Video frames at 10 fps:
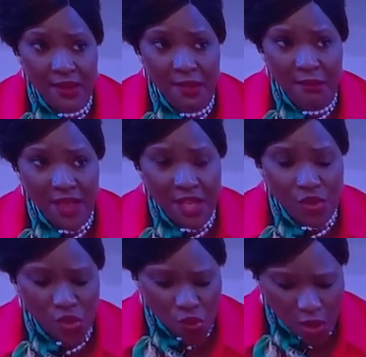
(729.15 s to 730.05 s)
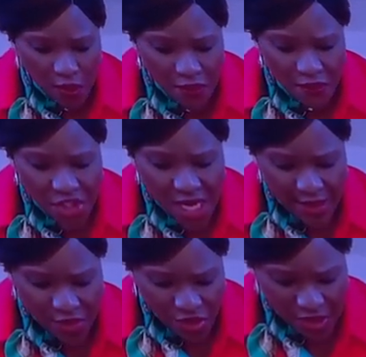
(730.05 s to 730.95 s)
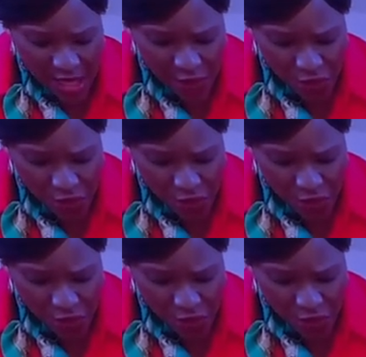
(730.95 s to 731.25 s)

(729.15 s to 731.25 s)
But there's also a lot of challenges. How do we